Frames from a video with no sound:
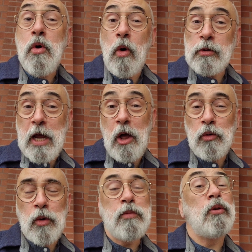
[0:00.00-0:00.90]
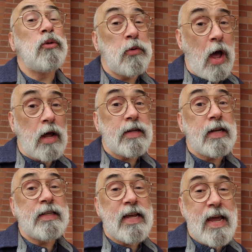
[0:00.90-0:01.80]
your hotel room. You do not
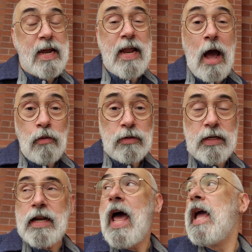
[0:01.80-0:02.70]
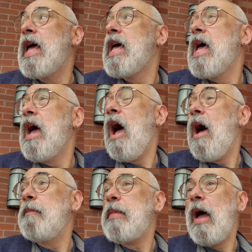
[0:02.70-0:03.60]
need to eat out today.
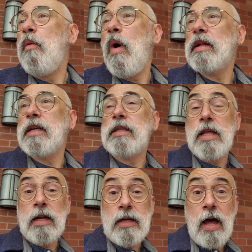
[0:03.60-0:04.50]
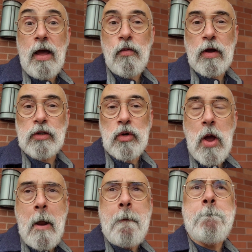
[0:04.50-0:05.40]
I walked into that Thai
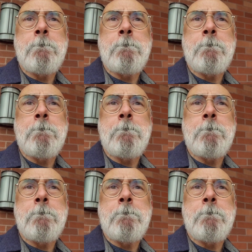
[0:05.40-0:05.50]
restaurant.